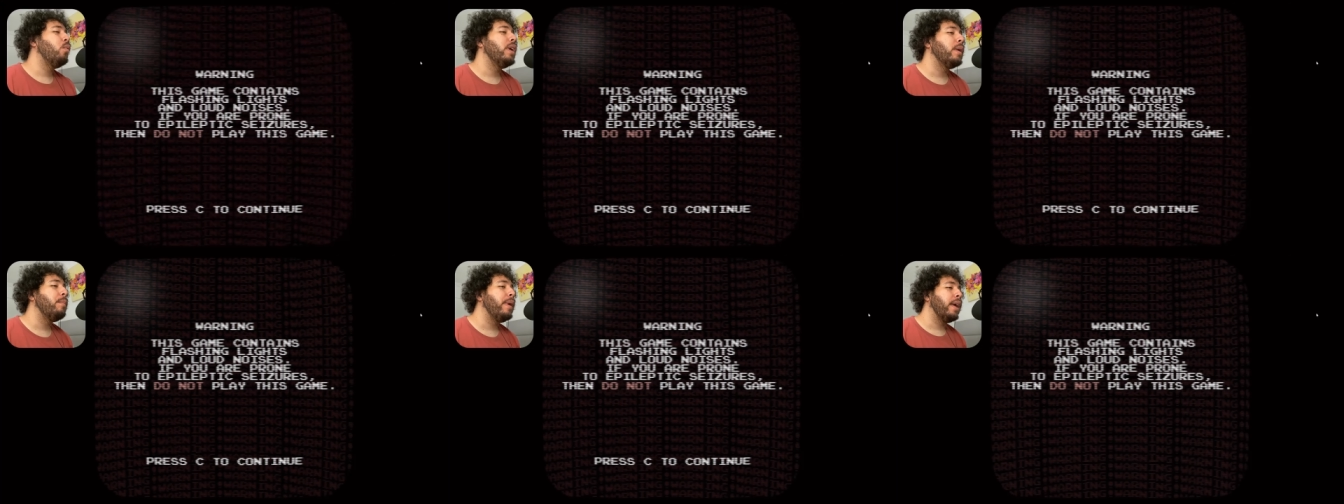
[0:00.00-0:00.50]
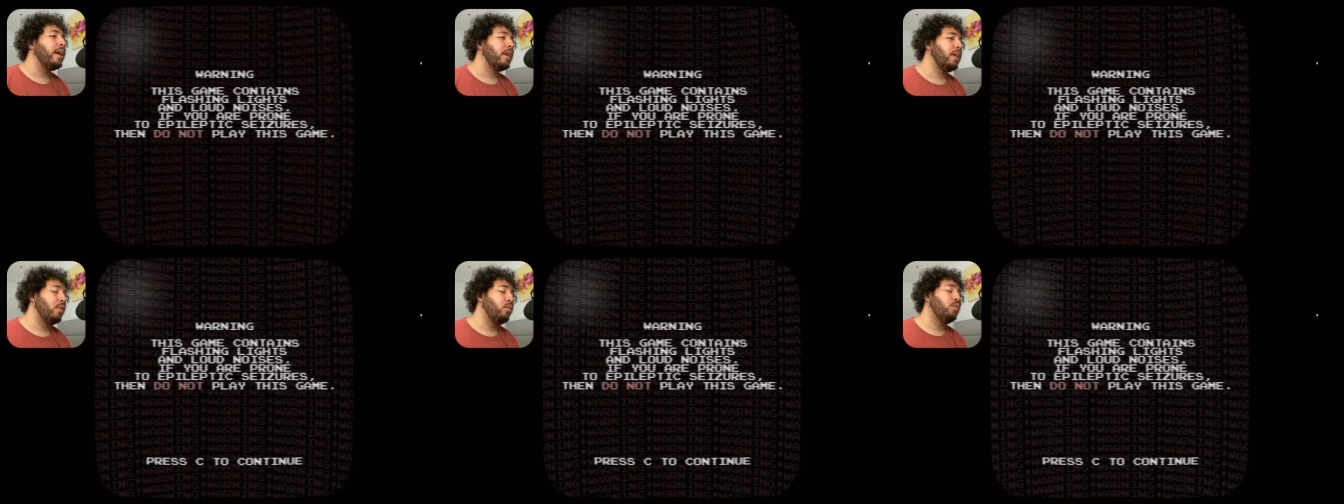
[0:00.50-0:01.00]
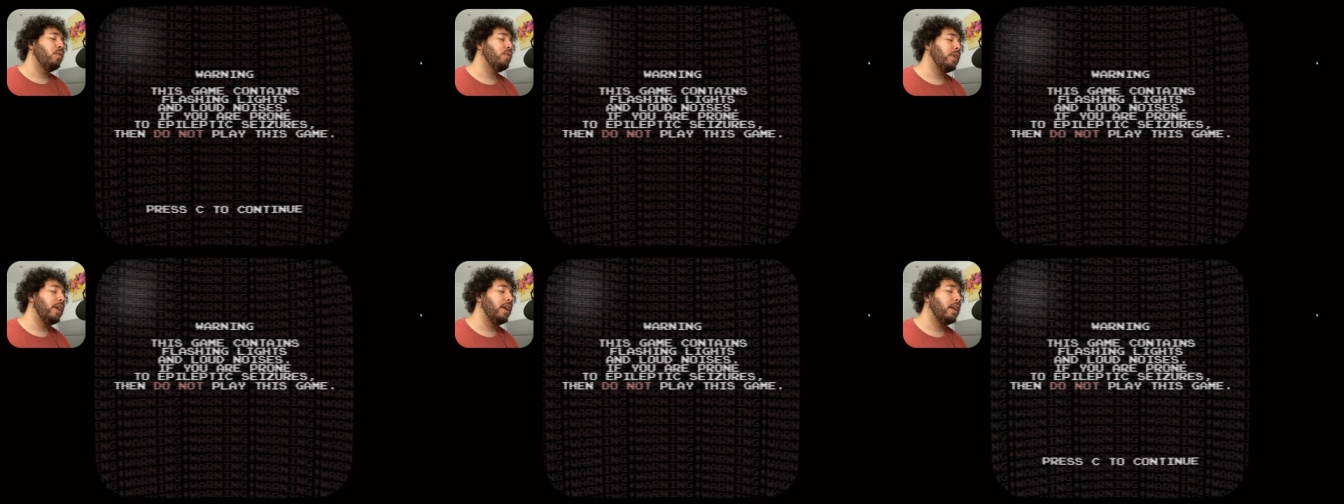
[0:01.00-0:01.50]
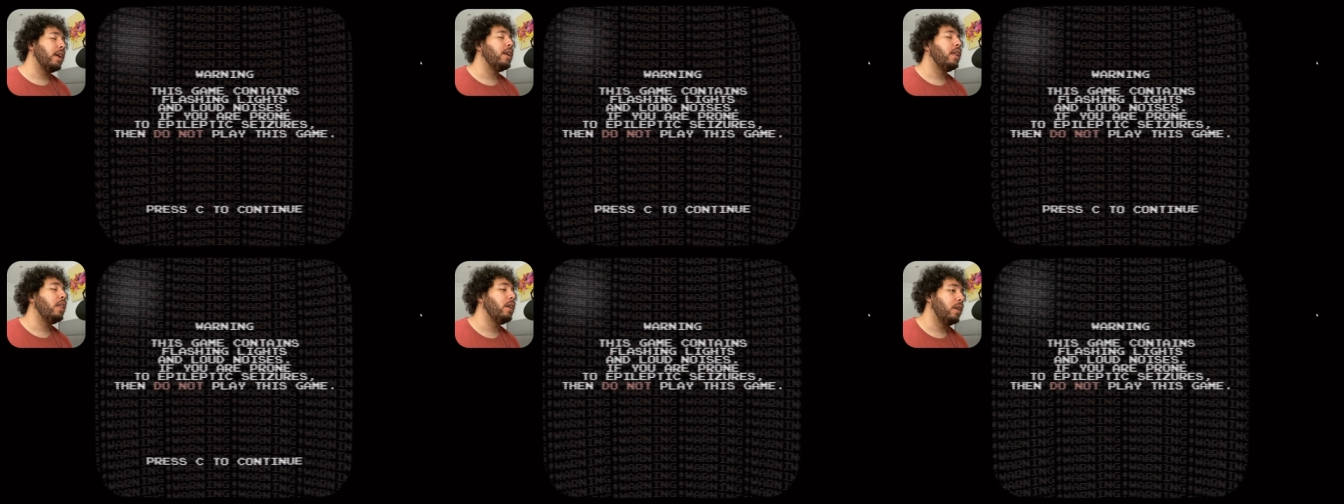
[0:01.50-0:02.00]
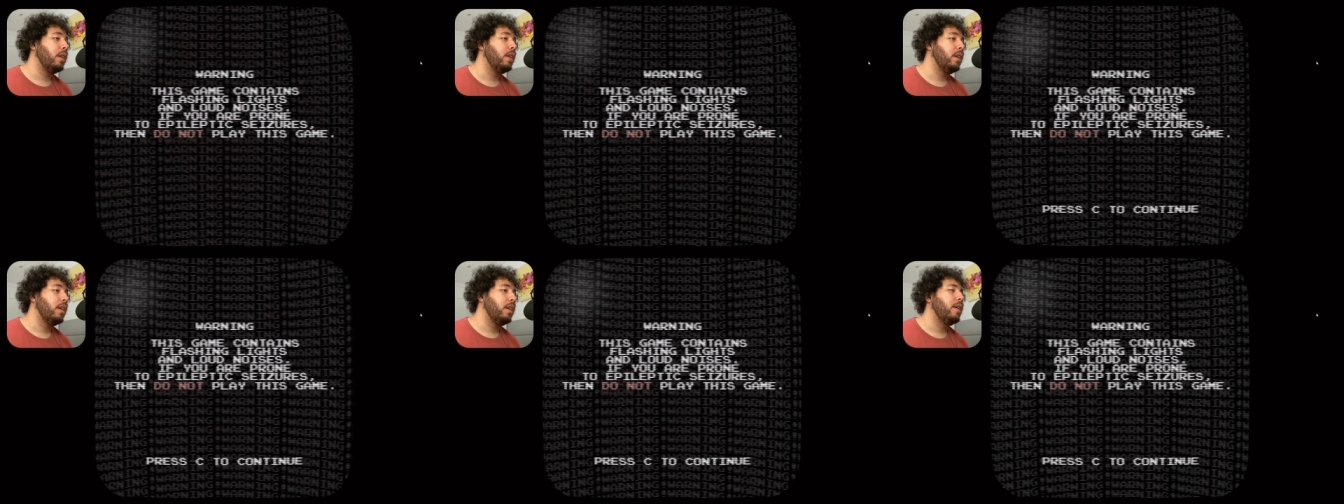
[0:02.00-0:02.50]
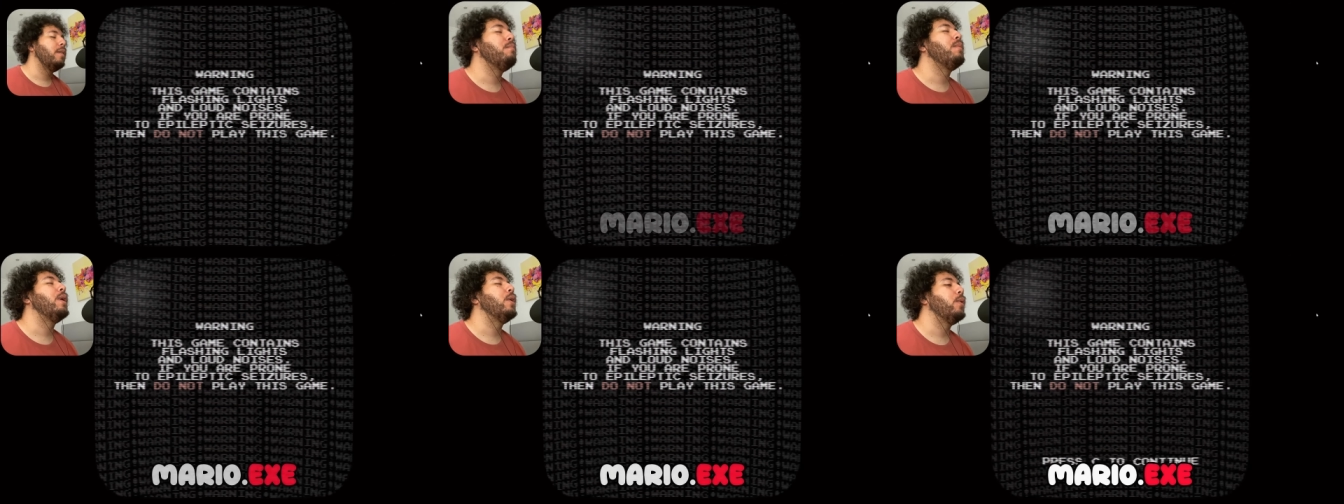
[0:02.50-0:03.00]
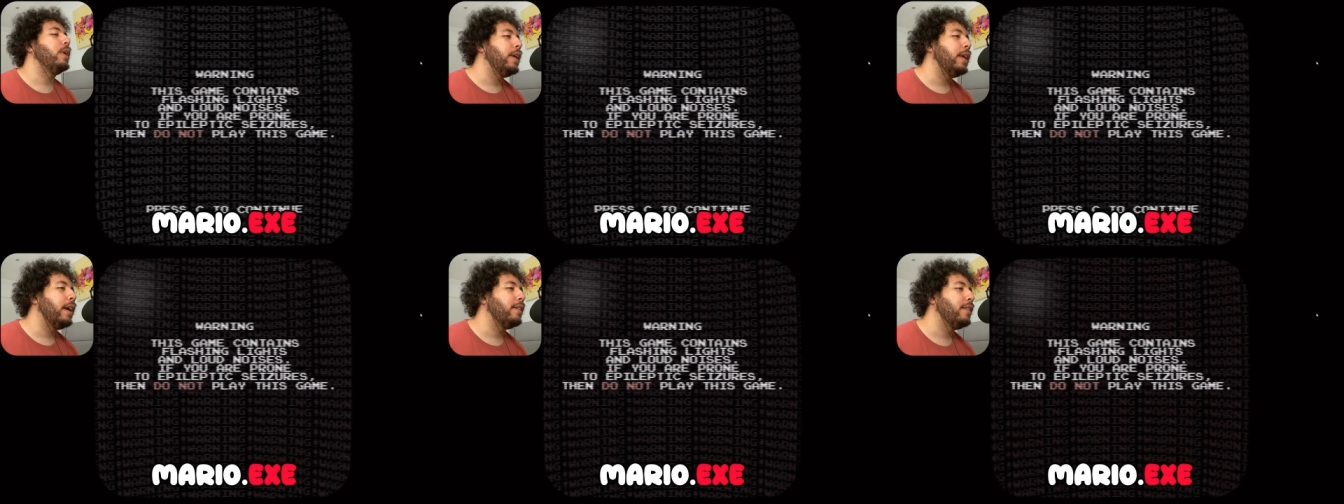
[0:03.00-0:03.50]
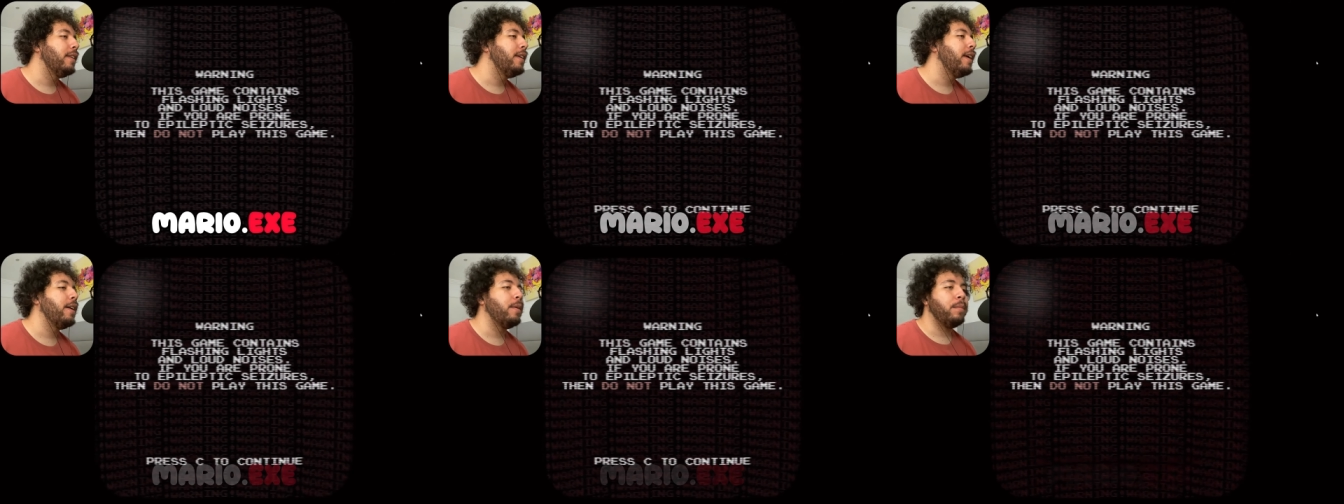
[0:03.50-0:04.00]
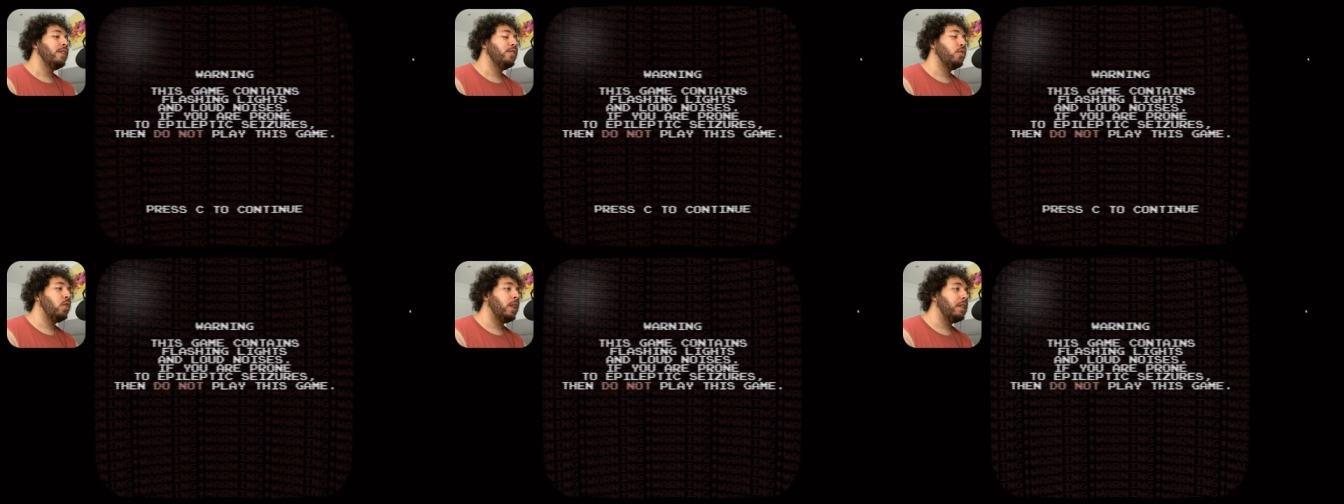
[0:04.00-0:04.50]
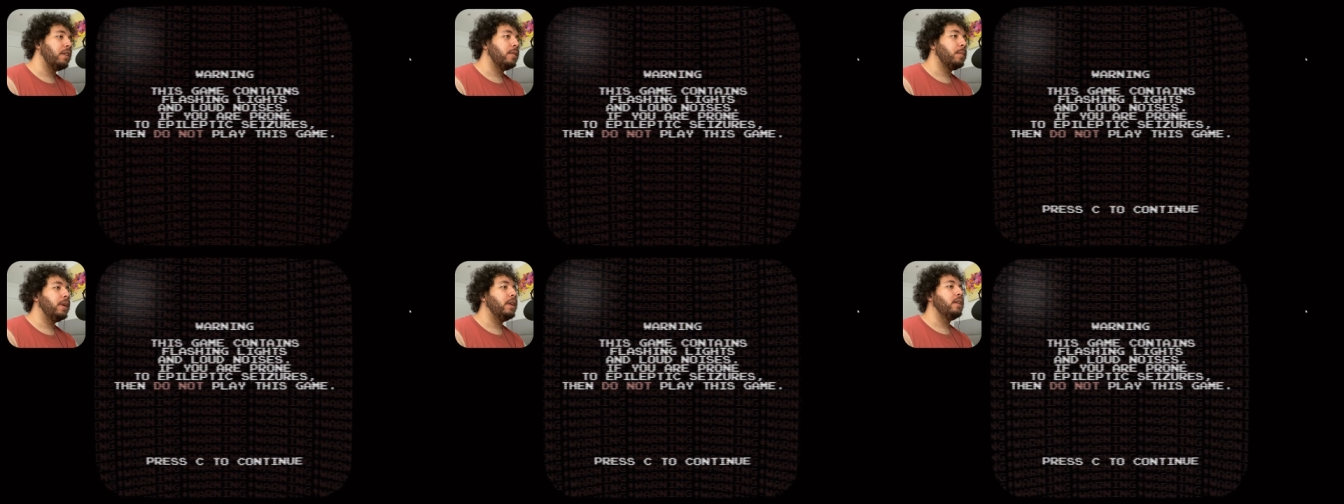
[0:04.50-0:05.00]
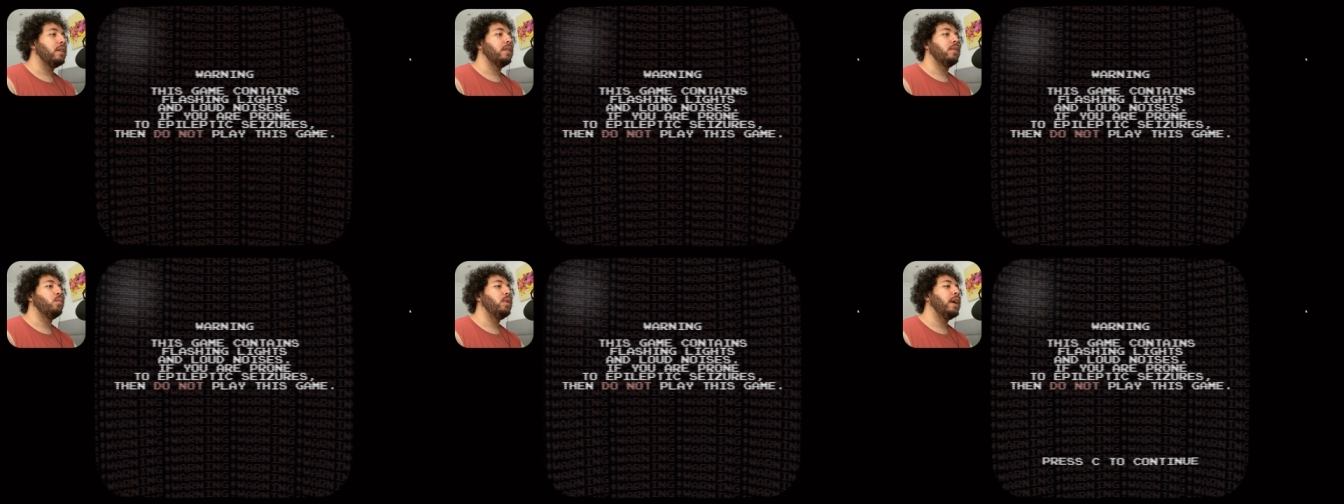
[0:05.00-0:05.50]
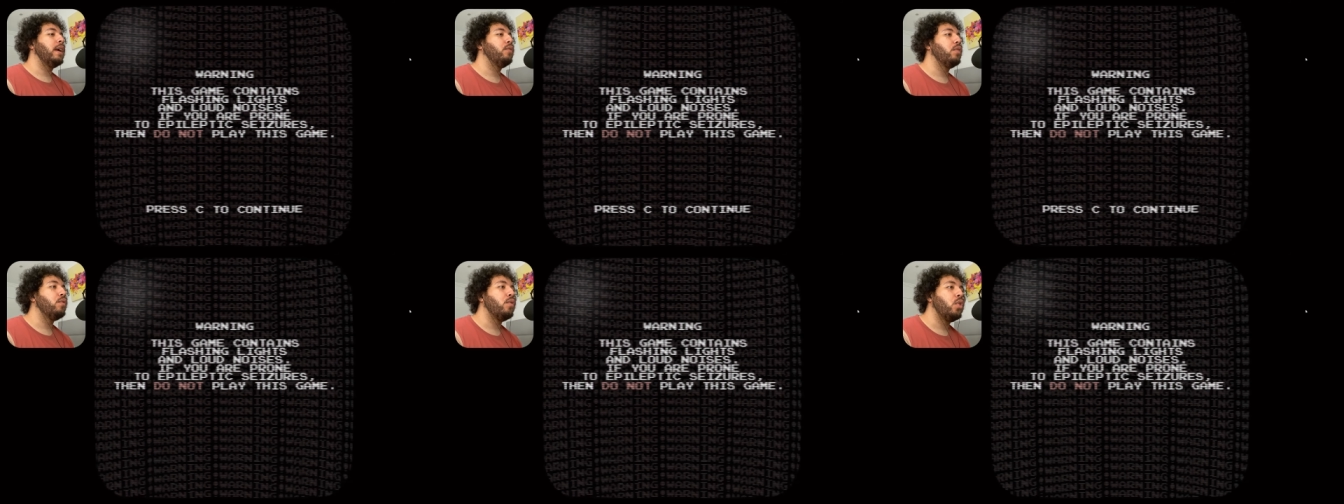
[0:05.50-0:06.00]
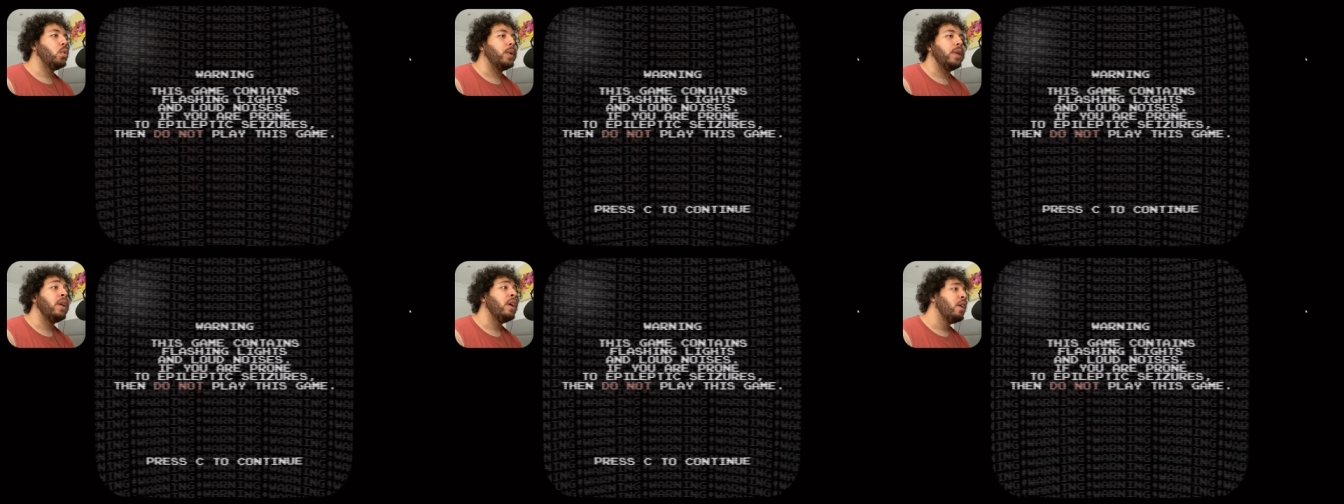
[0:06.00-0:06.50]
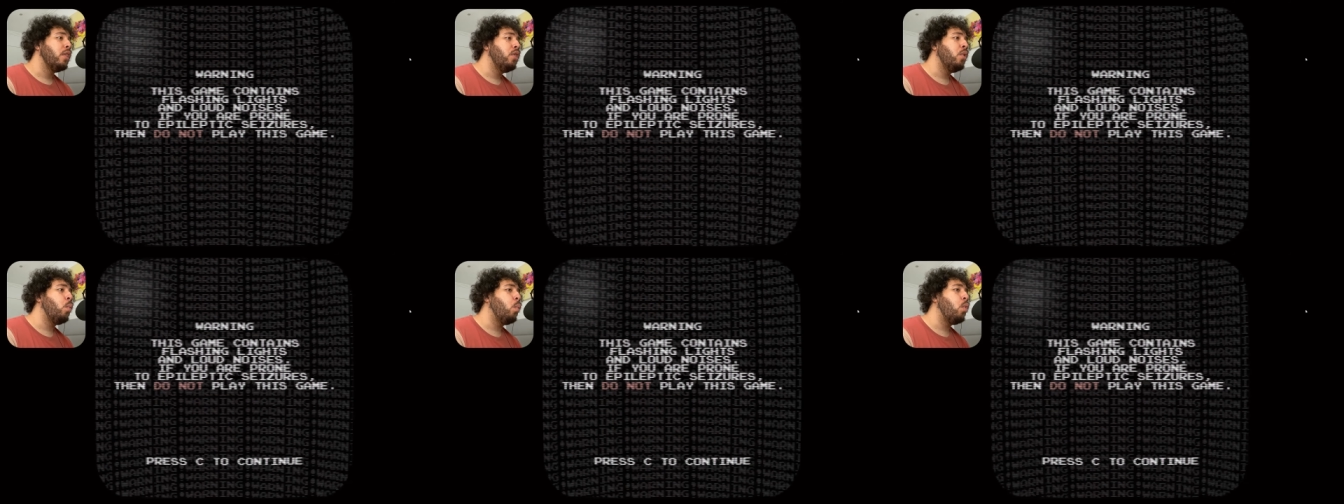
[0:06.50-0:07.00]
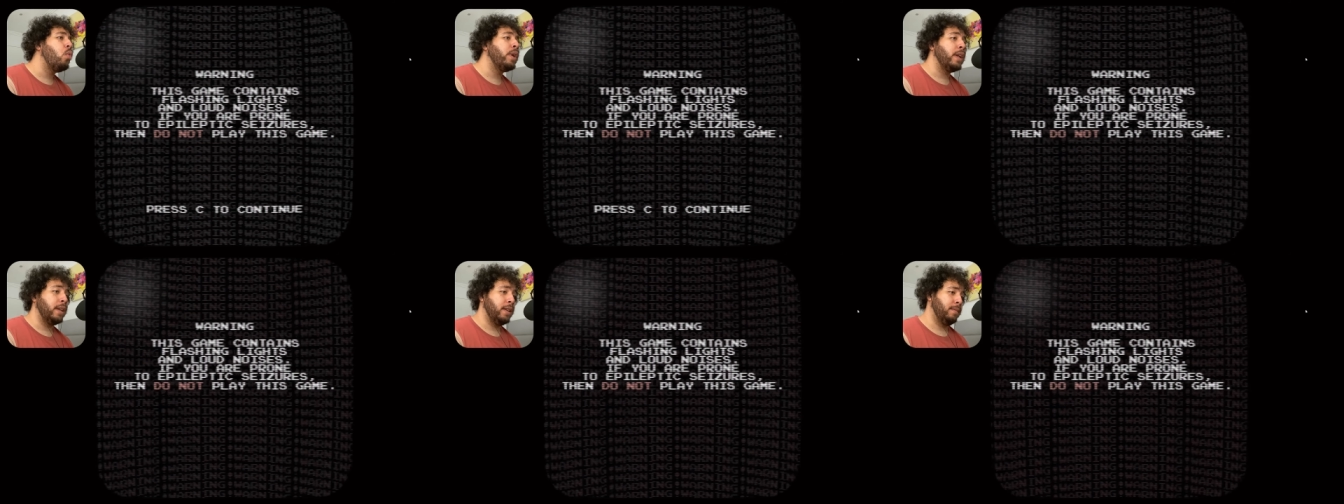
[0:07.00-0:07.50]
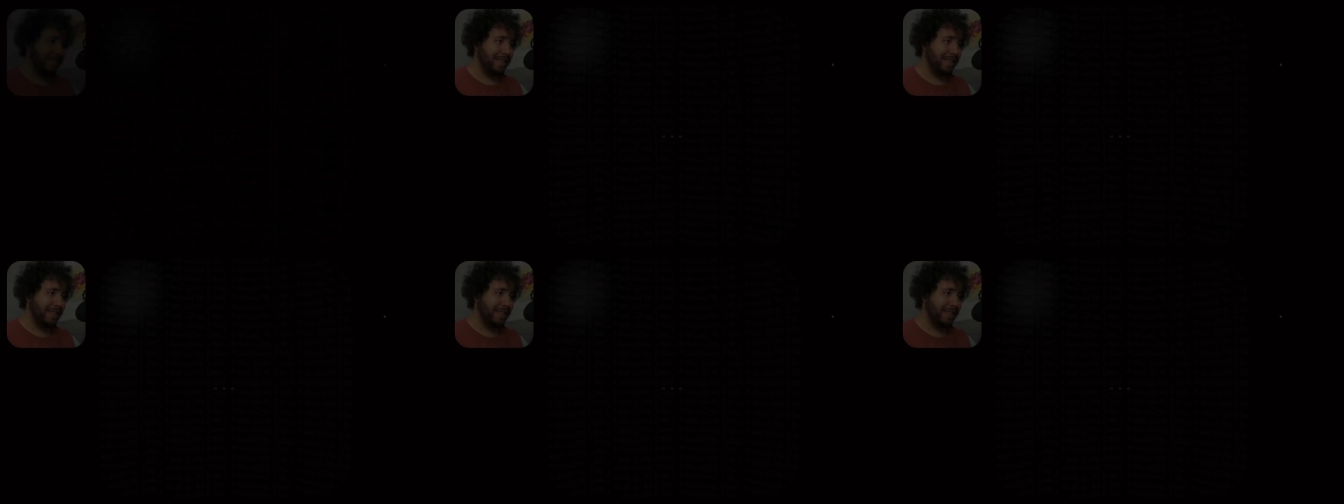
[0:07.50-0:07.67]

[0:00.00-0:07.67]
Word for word: We are back with again another Mario EXE game. So let us begin. We have the following. The warning.